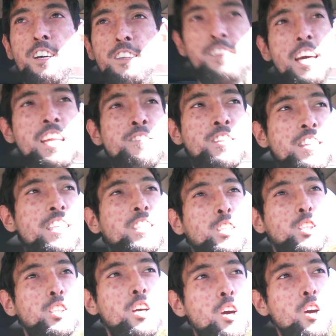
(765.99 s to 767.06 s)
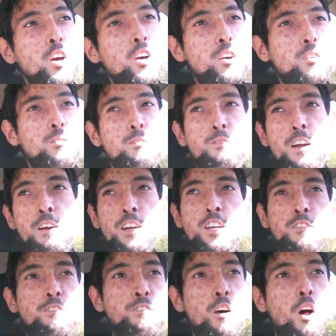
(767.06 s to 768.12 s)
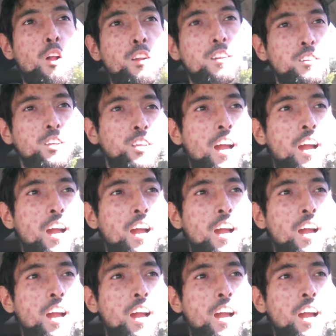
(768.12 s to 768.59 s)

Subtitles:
not even this very default